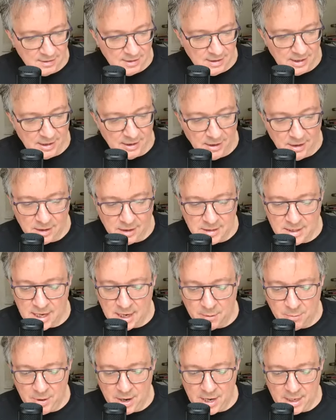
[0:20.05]
It looks
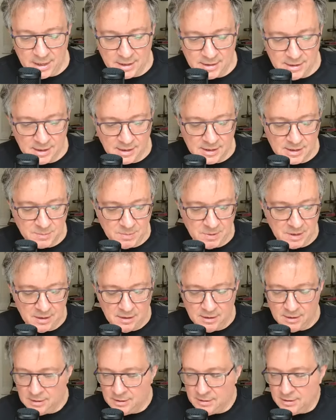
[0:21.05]
like politics, but
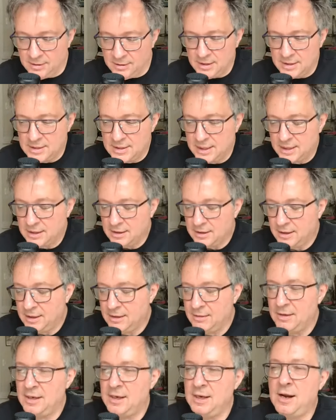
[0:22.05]
it's like,
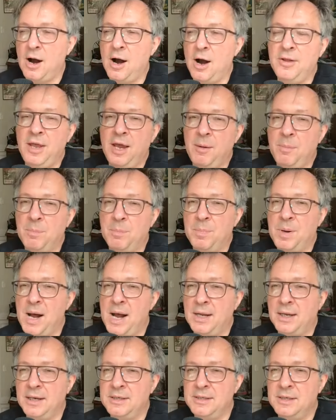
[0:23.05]
are they
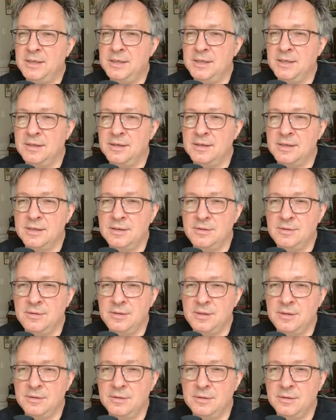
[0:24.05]
politicians who
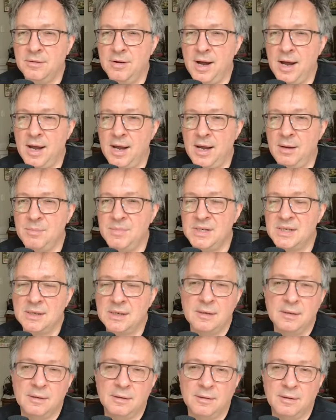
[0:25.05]
do crimes,
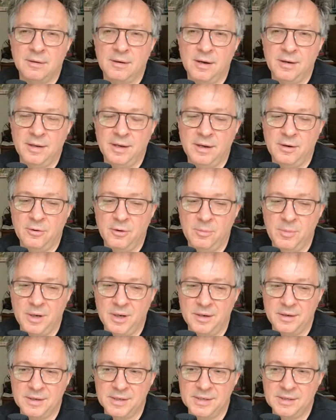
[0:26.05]
or are they
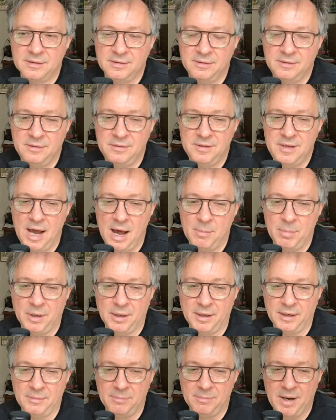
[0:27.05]
criminals who
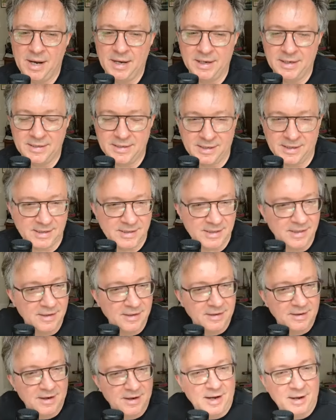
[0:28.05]
dabble in politics?
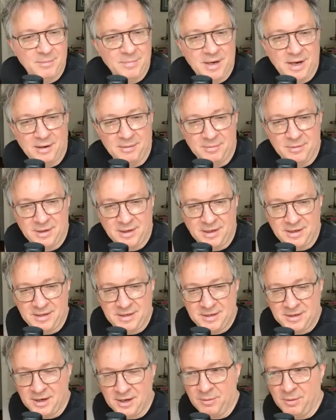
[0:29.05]
I'm not really
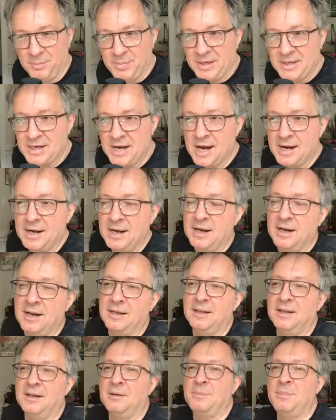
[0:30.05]
sure. We'll be talking a
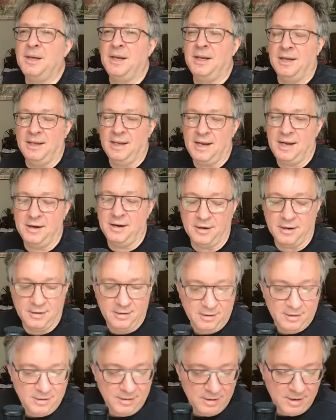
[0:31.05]
little bit later
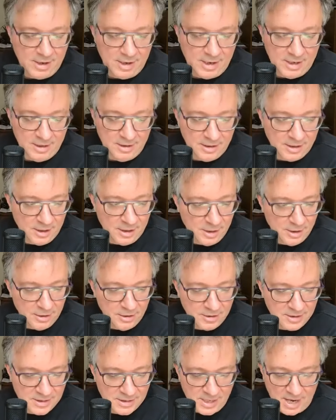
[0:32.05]
in the
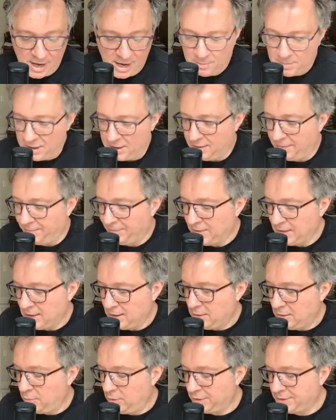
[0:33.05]
third segment.
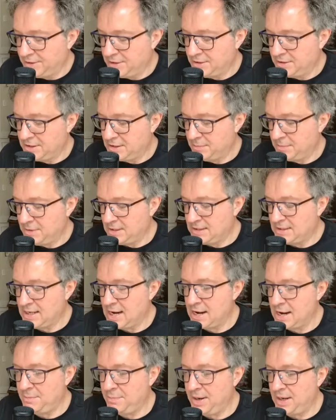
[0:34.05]
We'll do some
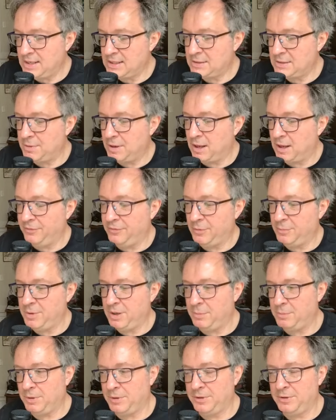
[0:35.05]
inside baseball for
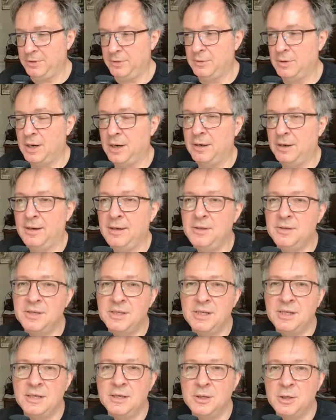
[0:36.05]
people who are
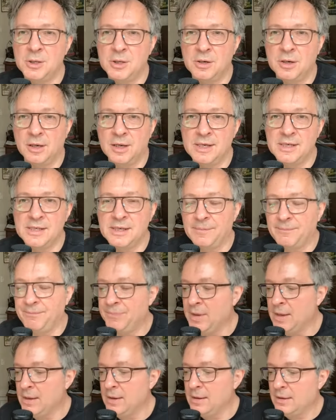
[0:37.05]
interested in journalism.
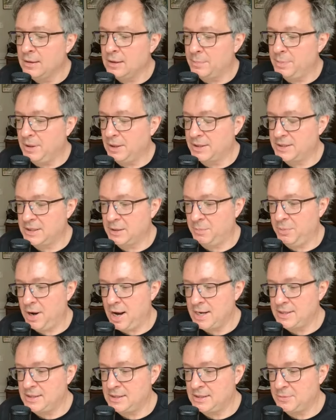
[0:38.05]
The Pulitzer
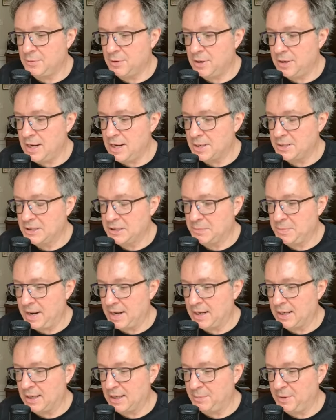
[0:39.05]
Prizes were announced by
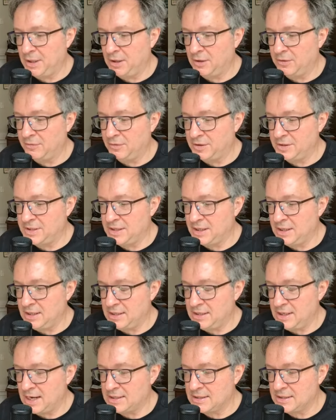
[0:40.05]
Columbia
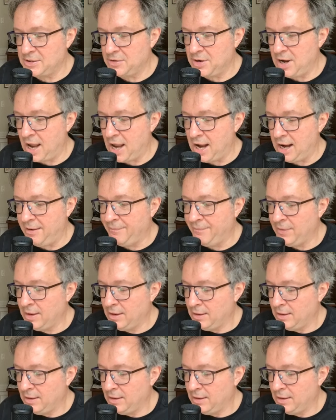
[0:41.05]
Universities yesterday.